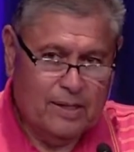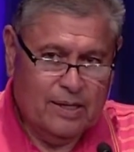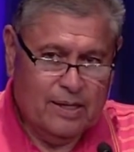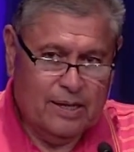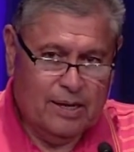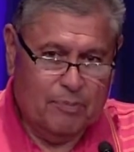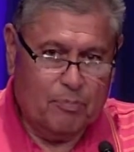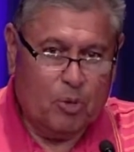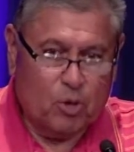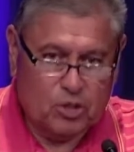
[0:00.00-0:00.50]

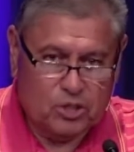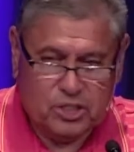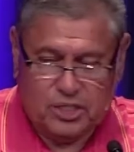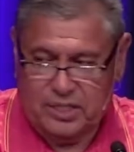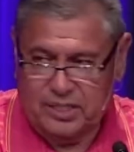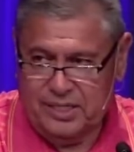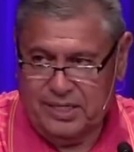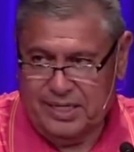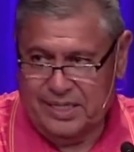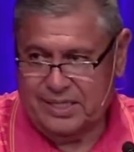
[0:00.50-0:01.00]

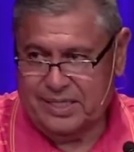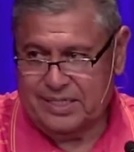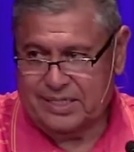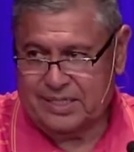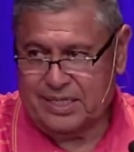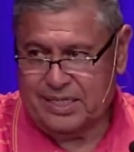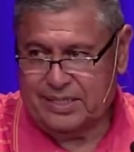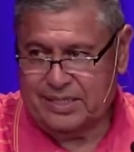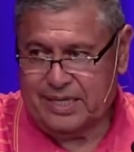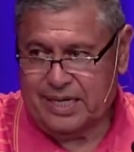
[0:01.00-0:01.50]
abortion and things
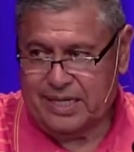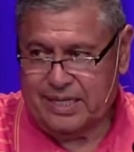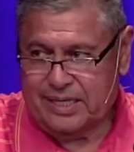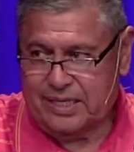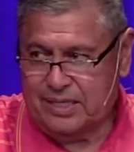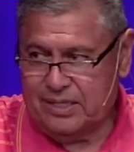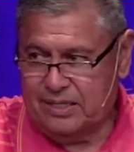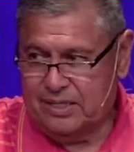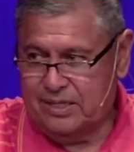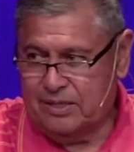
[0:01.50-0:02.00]
like that,
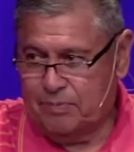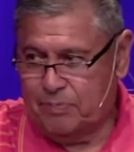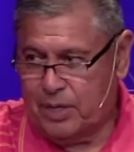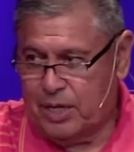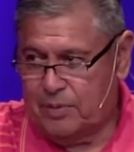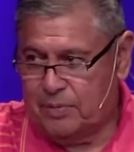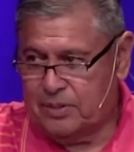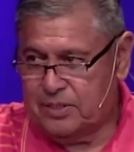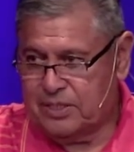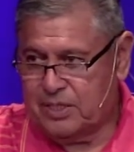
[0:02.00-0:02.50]
killing the
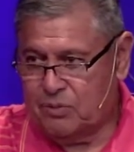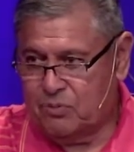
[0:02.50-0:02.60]
babies that